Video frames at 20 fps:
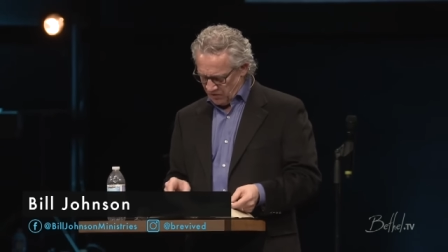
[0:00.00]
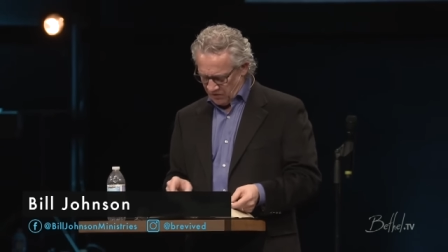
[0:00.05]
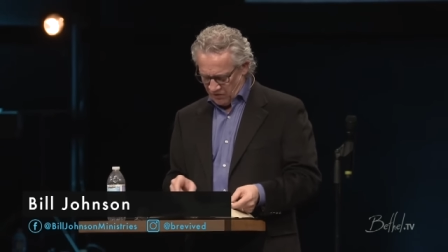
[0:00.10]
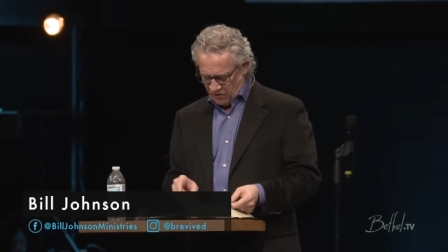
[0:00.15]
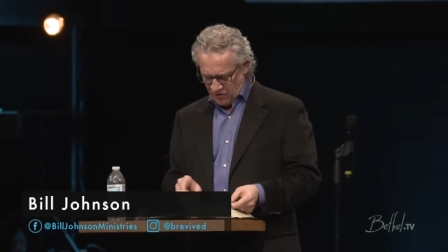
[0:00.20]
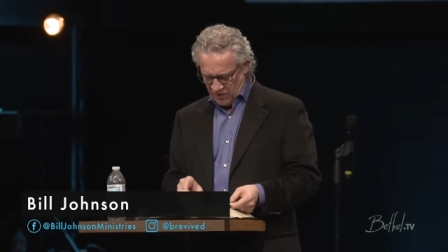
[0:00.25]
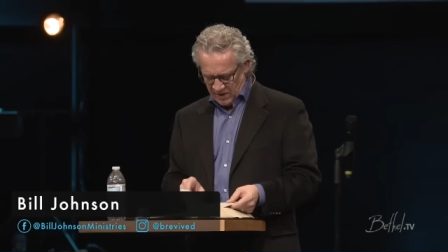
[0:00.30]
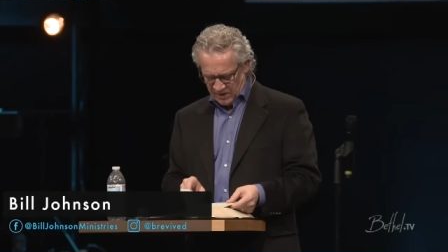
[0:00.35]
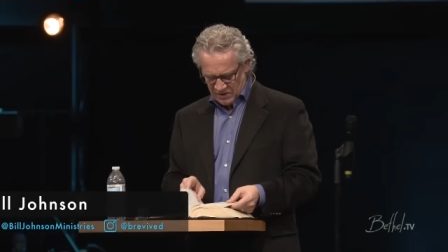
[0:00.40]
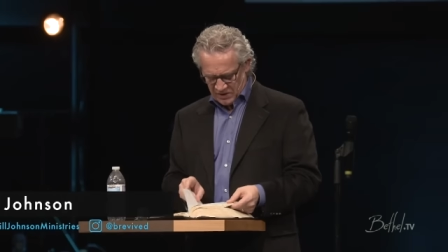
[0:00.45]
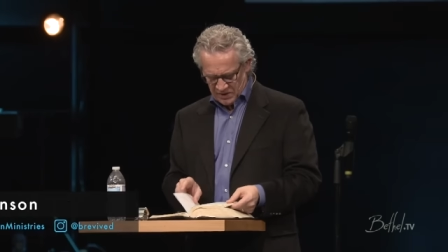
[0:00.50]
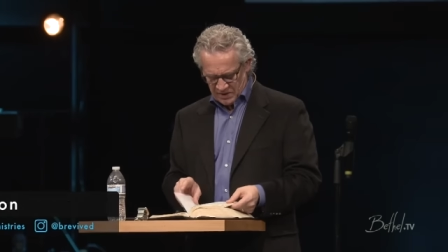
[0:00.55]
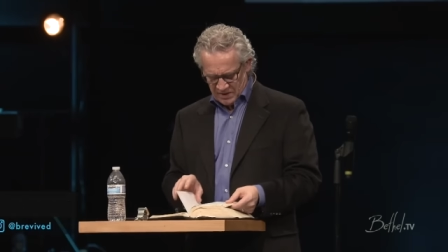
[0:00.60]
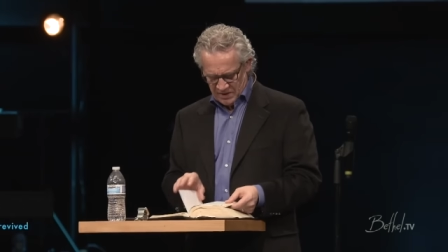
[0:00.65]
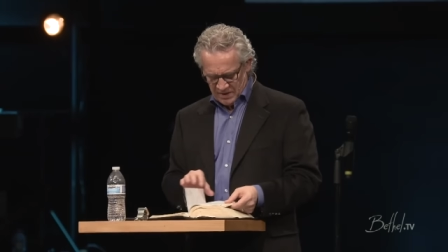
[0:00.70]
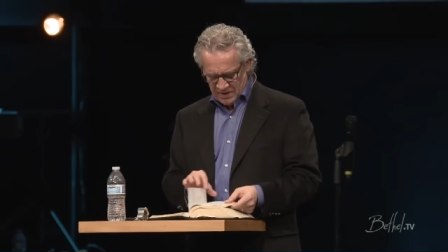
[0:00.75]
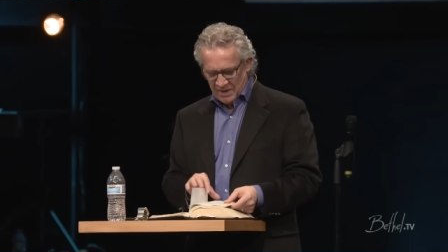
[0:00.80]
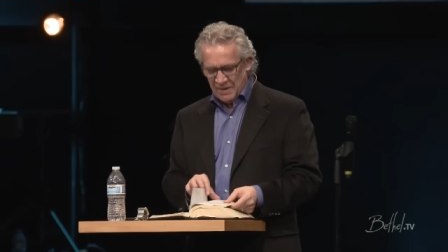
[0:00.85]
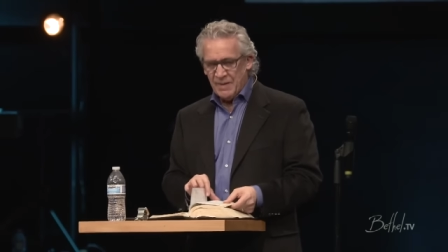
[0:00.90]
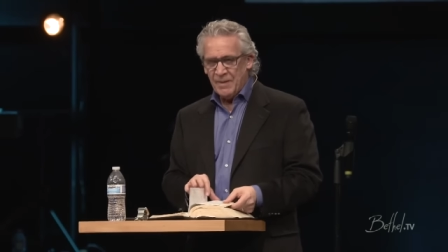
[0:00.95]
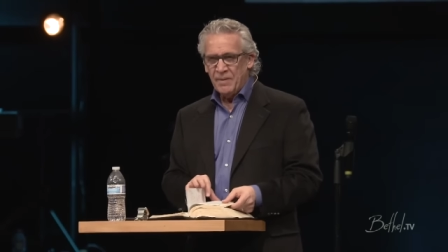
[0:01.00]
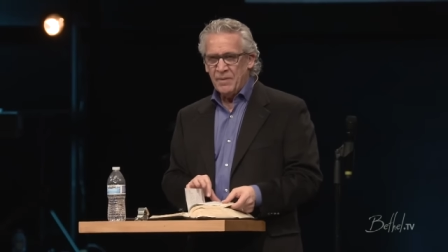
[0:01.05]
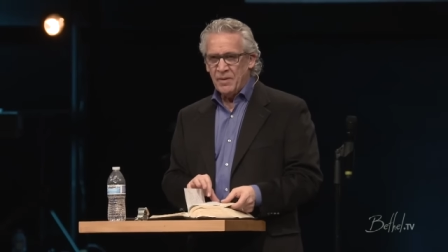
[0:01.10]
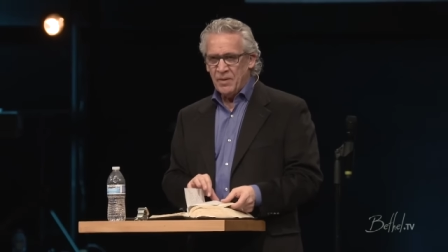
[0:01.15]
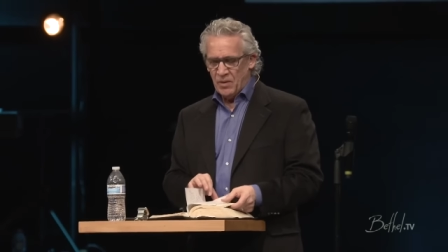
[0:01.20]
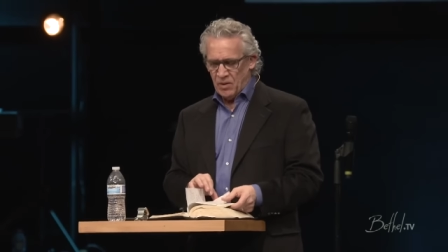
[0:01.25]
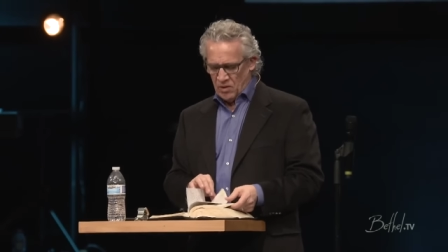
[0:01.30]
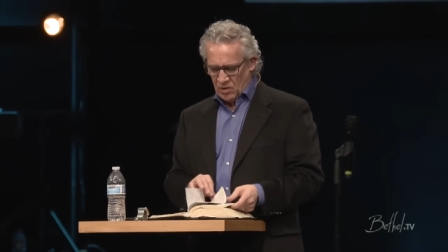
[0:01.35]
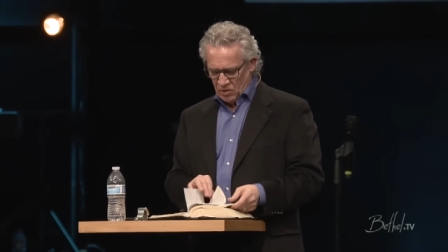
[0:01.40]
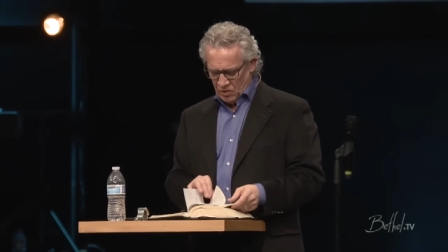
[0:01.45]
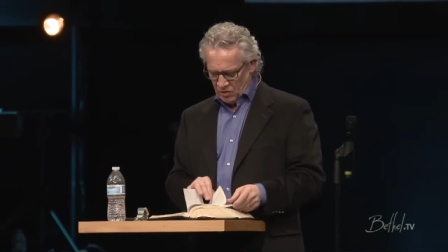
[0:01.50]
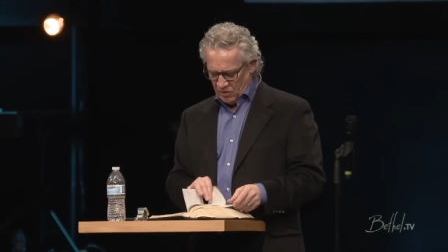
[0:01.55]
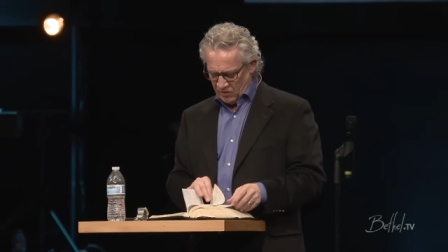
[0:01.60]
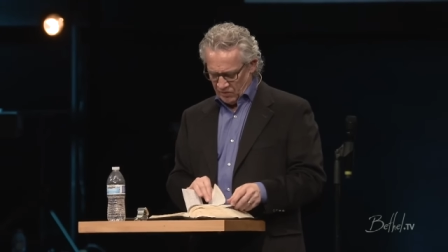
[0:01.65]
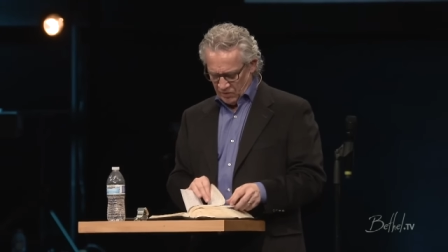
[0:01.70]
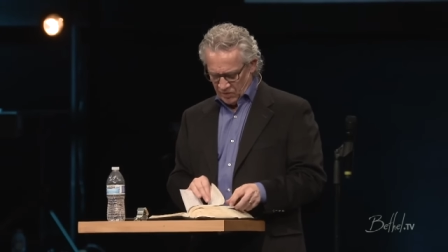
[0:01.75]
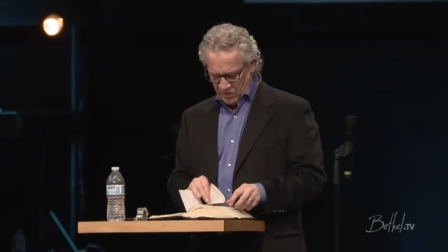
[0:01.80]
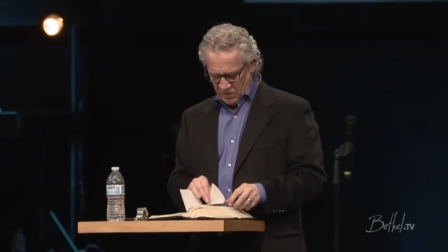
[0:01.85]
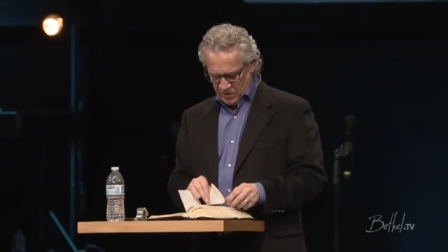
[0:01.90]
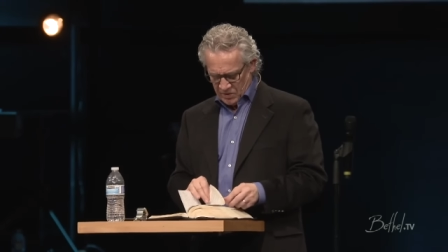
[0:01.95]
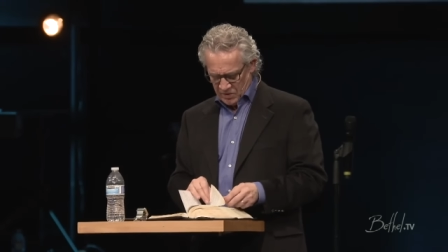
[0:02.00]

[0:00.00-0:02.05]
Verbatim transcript: friends all over